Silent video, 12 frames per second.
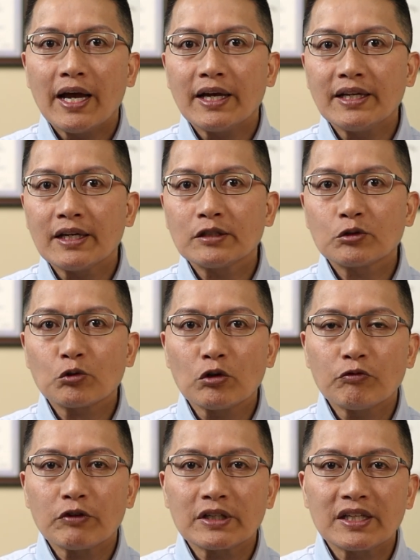and he had his
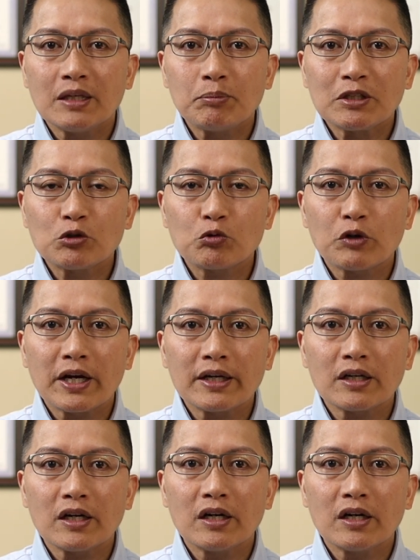girlfriend keeping track